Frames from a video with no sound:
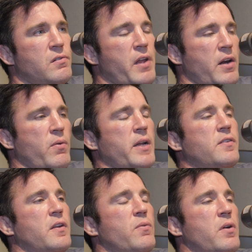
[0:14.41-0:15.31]
Dana White
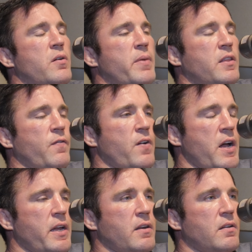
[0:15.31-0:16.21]
said he wanted to make the
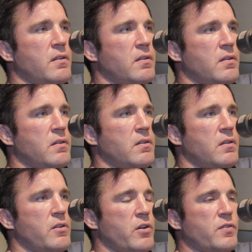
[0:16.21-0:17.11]
fight.
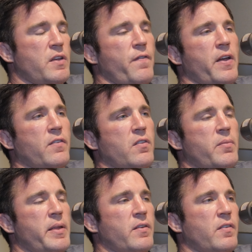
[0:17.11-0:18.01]
U F C fans and the
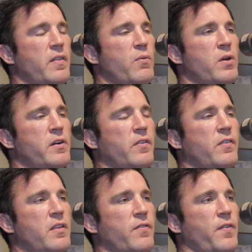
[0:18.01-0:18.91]
media said they wanted to
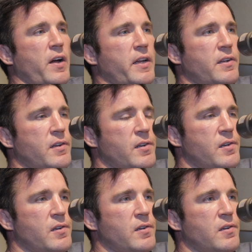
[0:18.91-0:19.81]
see the fight.
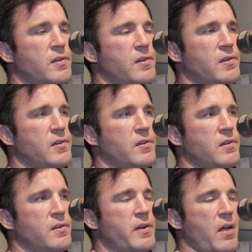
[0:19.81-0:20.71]

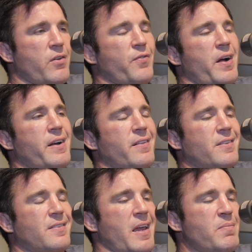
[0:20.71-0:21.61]
Now they're fighting on
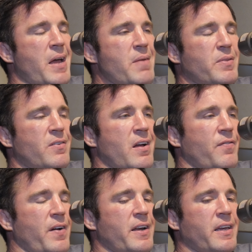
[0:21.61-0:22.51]
the same night, but they're
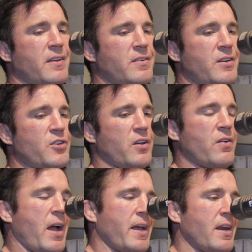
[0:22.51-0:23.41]
not fighting against each
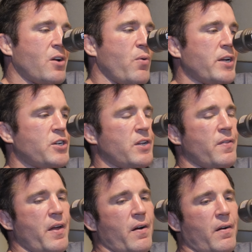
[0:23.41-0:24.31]
other. I got a
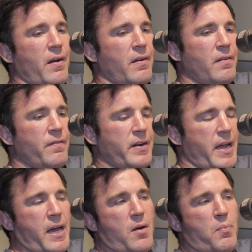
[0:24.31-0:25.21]
question there. In fact,
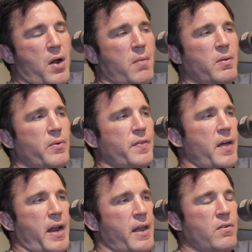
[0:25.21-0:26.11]
I got a problem with
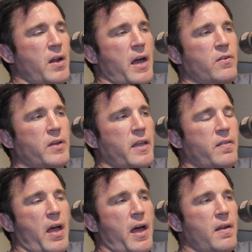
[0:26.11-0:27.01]
that. I don't I don't get
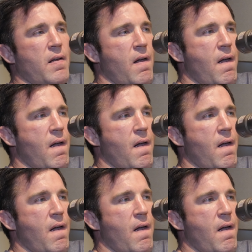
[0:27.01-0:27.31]
that.